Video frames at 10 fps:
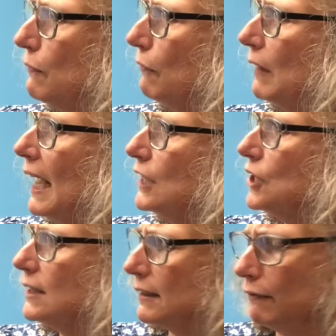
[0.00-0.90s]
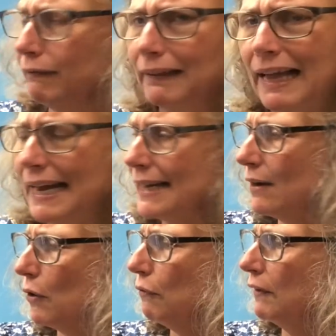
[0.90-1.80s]
flashes of light
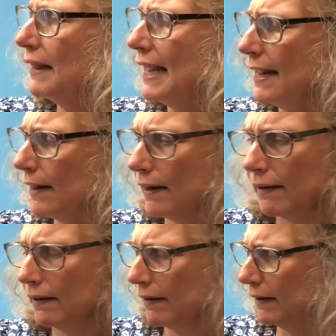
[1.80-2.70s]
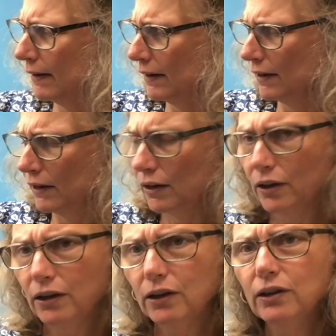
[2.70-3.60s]
over there?
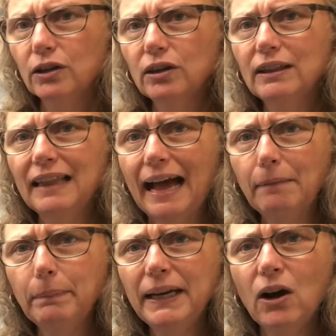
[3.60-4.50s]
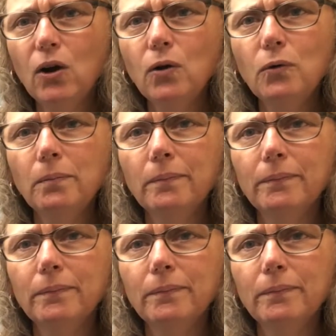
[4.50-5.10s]
Could that be home?